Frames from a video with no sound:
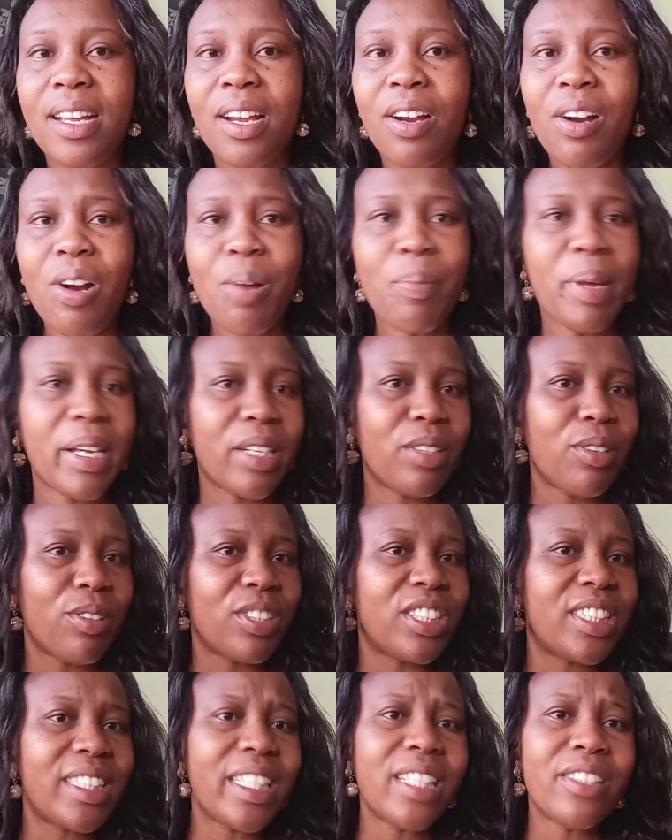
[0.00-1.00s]
Oh my
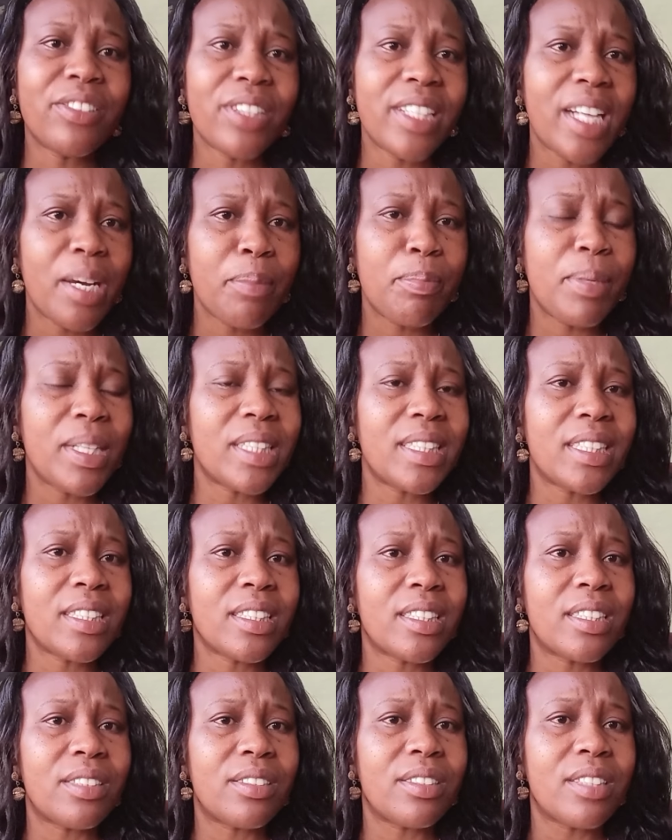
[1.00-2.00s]
God, children are
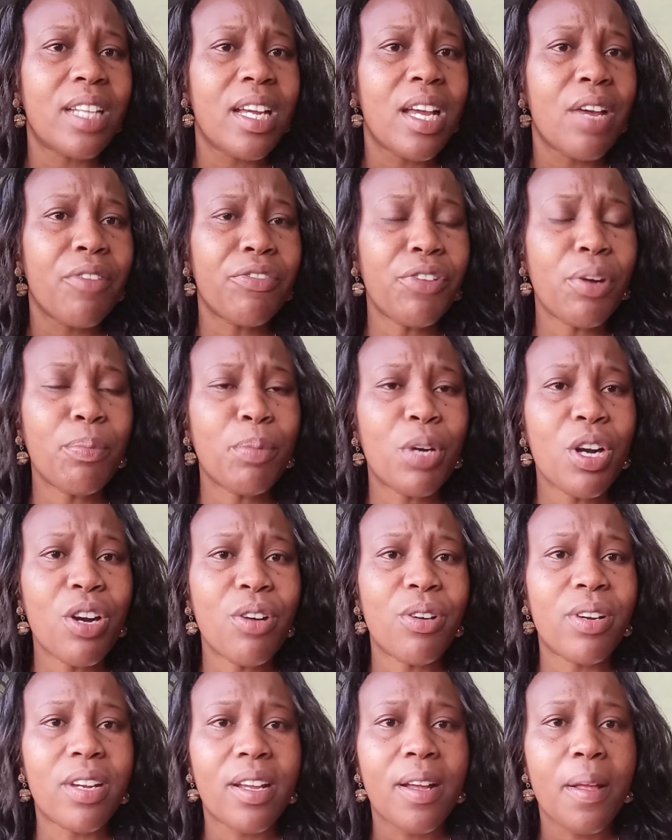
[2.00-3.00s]
blessings from
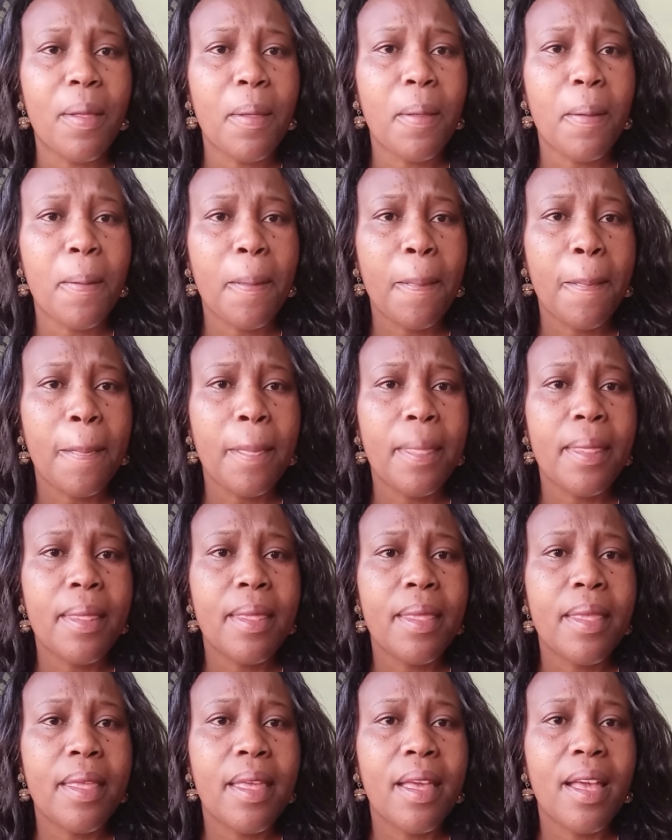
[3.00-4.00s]
God.
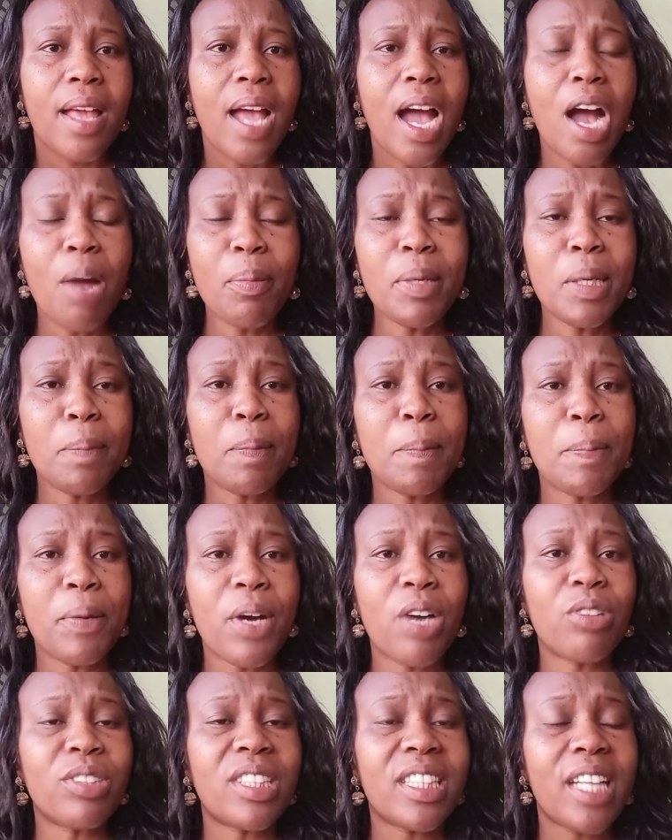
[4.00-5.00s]
How many people
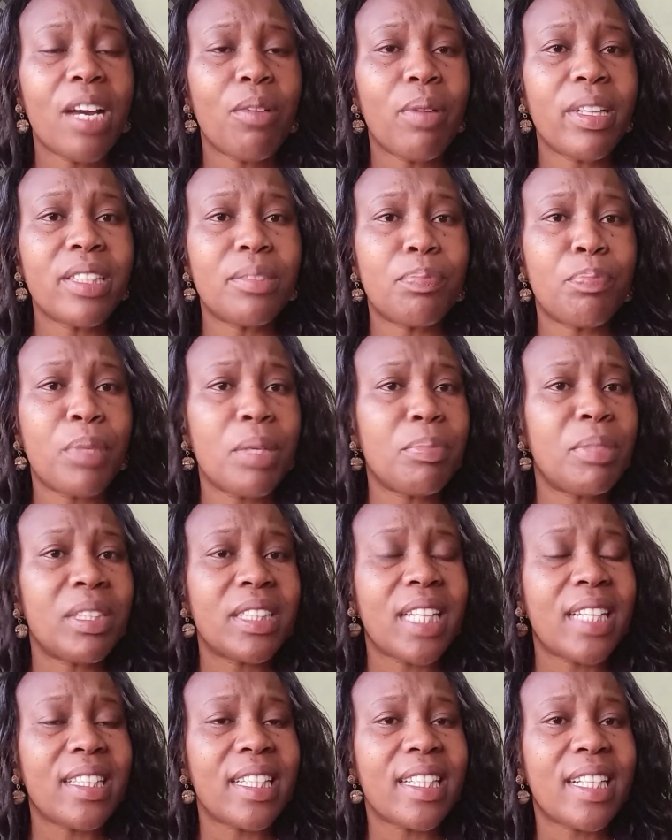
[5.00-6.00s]
out there want babies
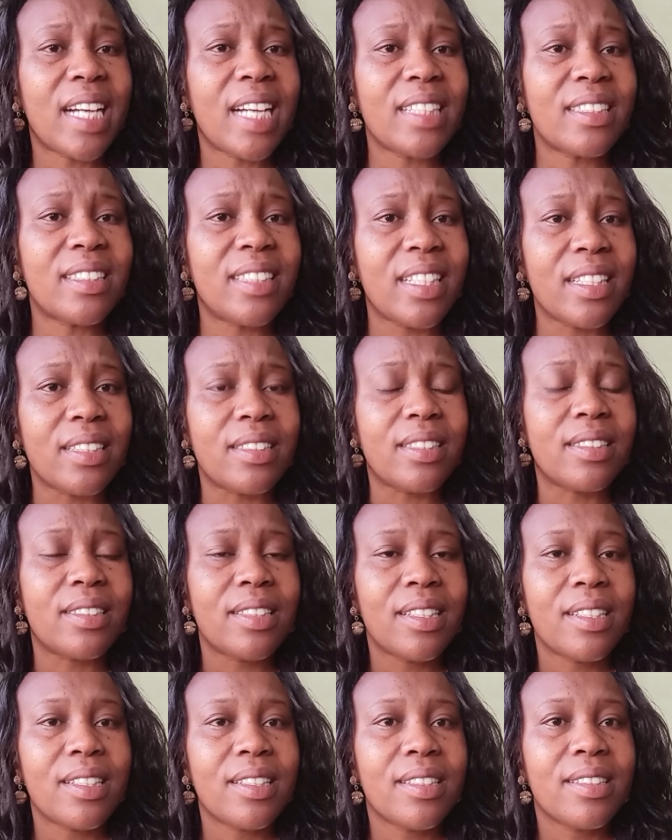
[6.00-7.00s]
and they can't get?
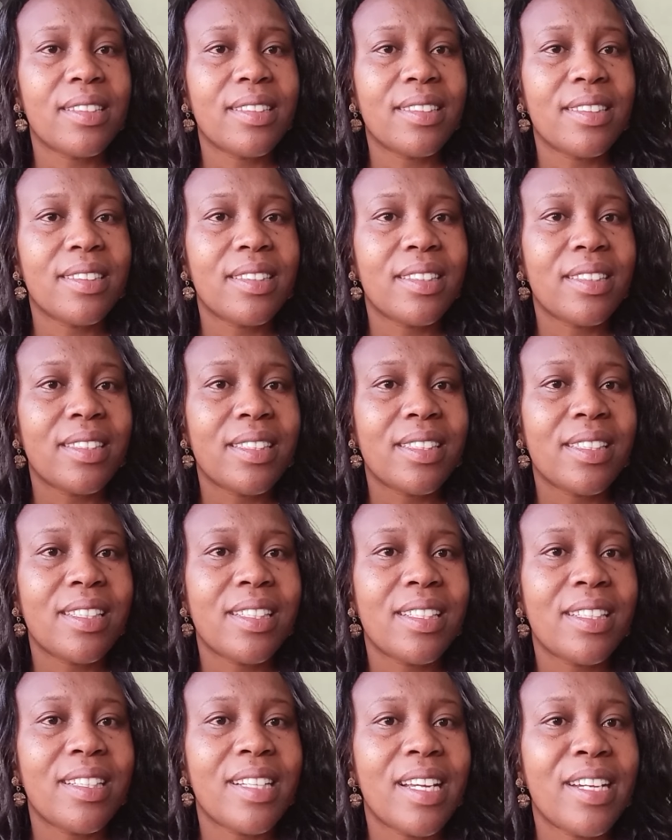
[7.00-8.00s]

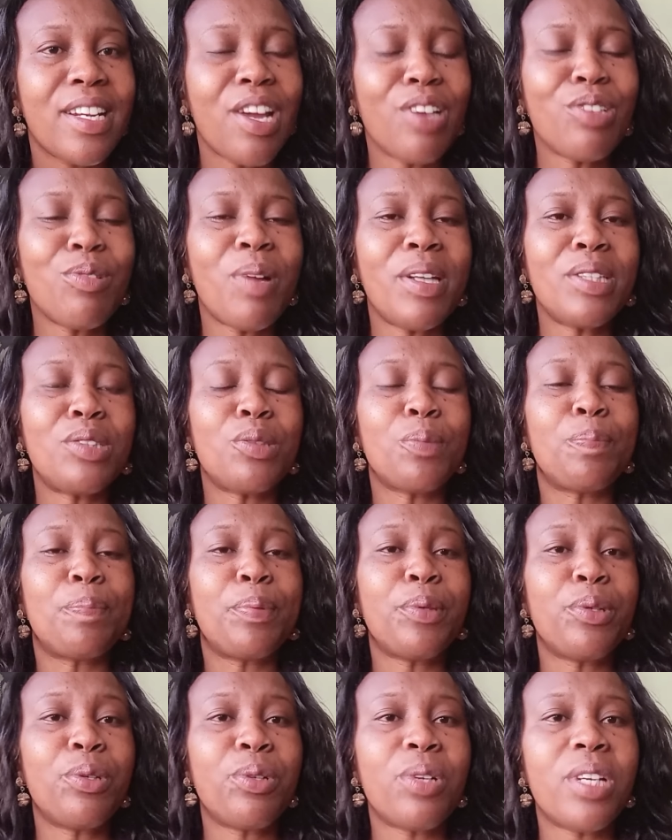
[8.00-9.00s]
Now you want to
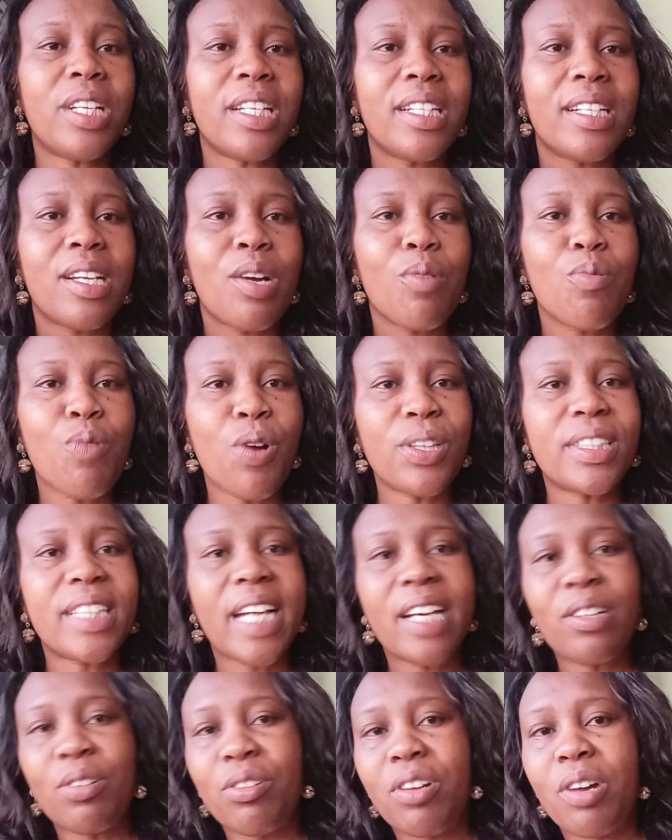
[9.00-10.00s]
pull what
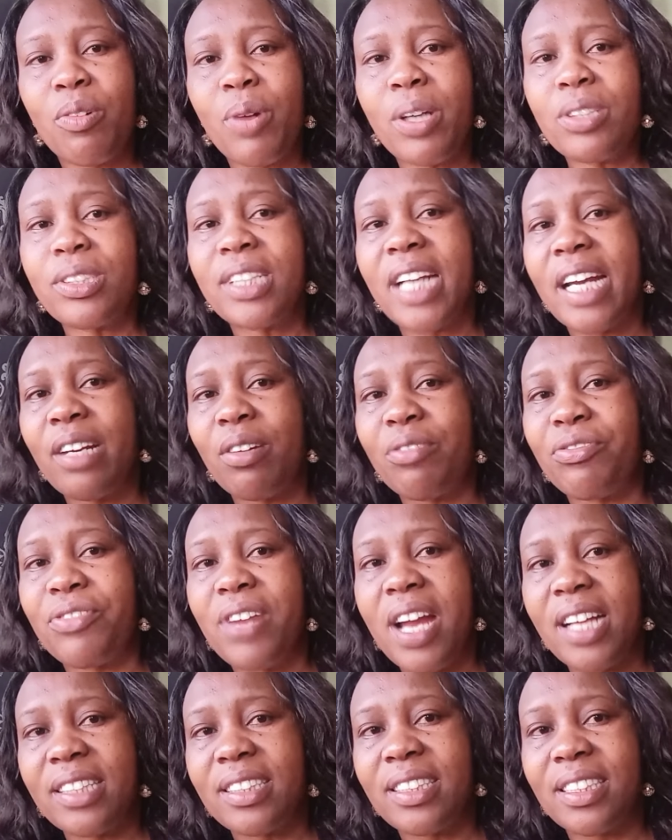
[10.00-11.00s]
kind of
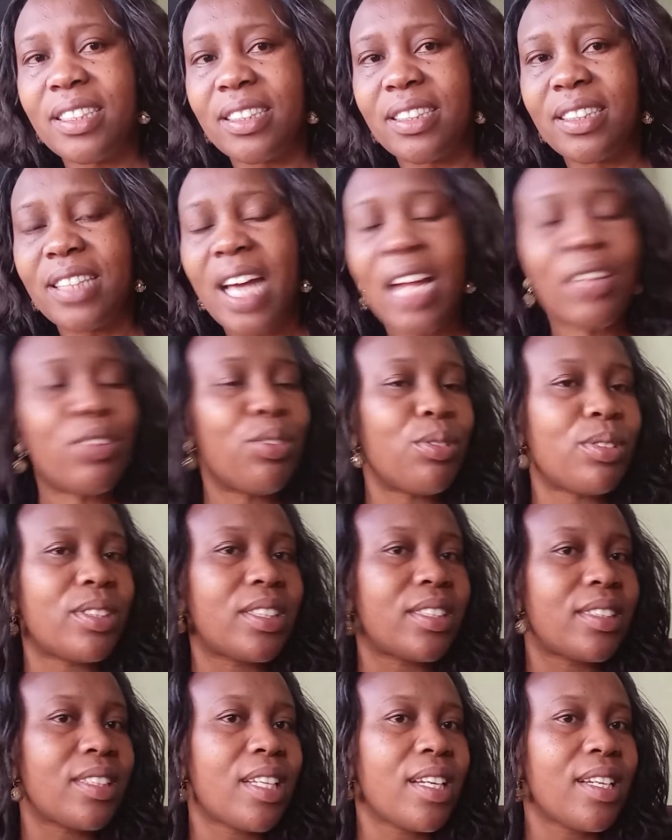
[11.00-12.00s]
nonsense are
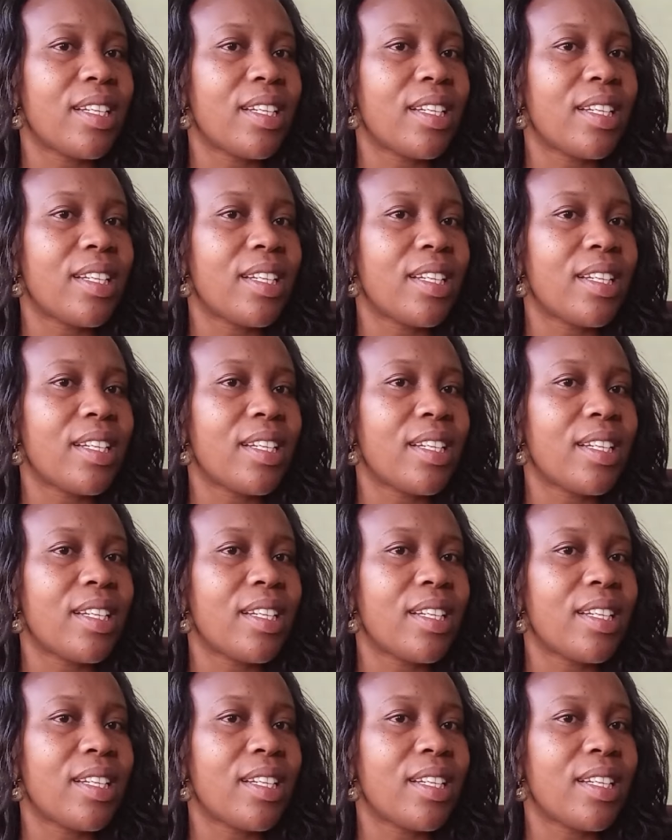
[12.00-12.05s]
those?